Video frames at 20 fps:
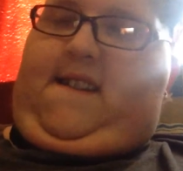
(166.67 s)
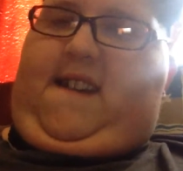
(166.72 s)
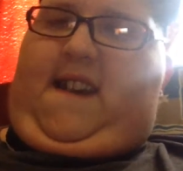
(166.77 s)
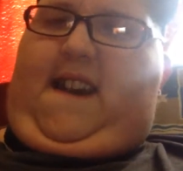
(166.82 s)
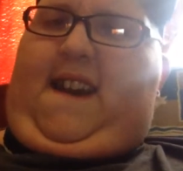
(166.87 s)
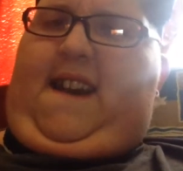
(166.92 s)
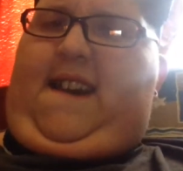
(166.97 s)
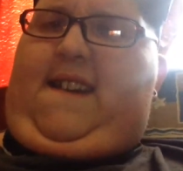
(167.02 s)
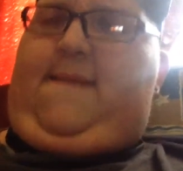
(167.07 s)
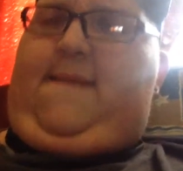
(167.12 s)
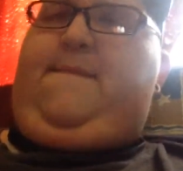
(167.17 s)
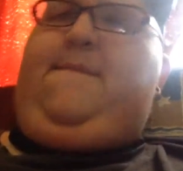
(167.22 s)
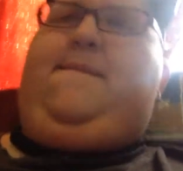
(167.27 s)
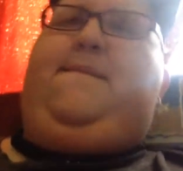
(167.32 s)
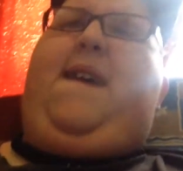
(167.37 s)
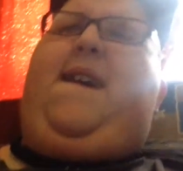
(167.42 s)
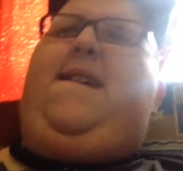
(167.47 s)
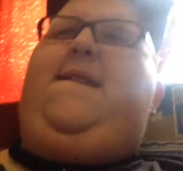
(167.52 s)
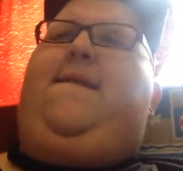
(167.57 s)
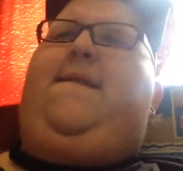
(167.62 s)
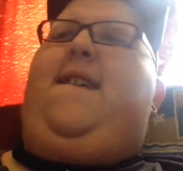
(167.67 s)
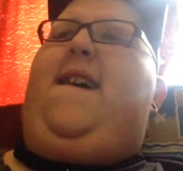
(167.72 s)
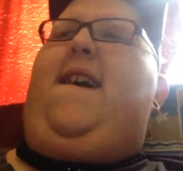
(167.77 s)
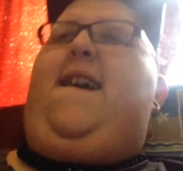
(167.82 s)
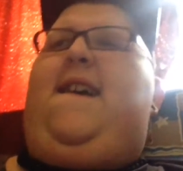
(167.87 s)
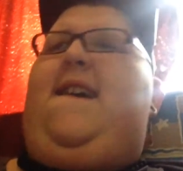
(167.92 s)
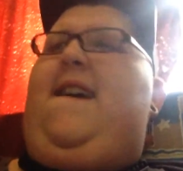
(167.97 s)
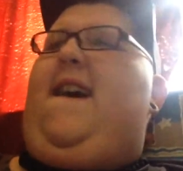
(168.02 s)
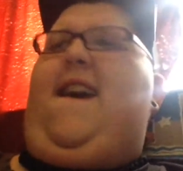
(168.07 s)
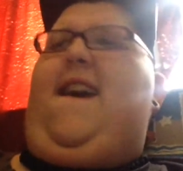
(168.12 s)
And by the
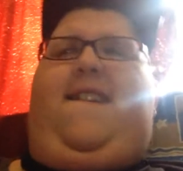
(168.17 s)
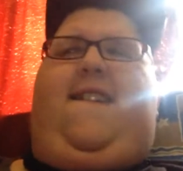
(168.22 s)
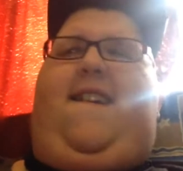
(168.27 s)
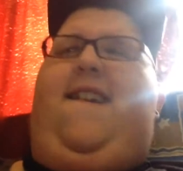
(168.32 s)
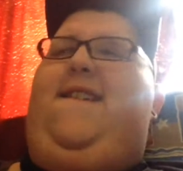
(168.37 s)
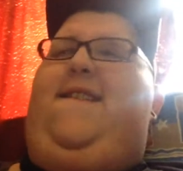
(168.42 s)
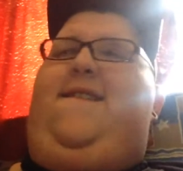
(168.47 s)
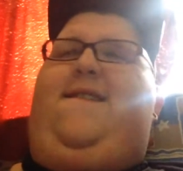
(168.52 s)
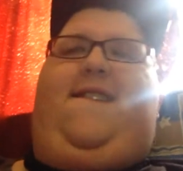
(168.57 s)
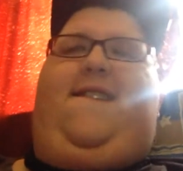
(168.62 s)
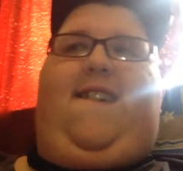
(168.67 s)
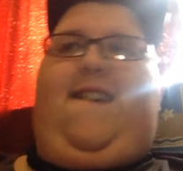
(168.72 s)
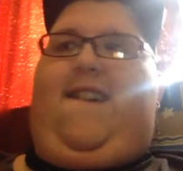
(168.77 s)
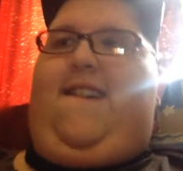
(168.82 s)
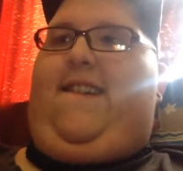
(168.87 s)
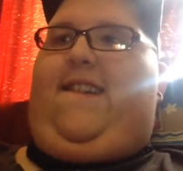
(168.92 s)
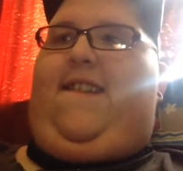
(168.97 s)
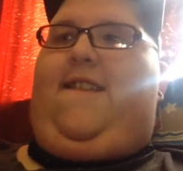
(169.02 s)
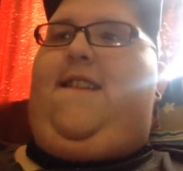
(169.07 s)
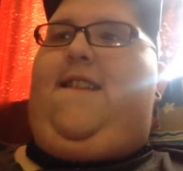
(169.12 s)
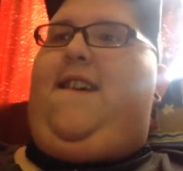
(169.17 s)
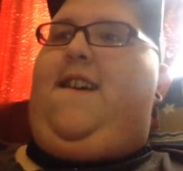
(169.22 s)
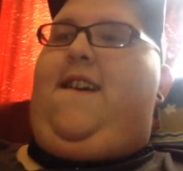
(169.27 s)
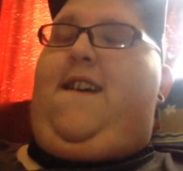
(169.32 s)
way, I do cuss.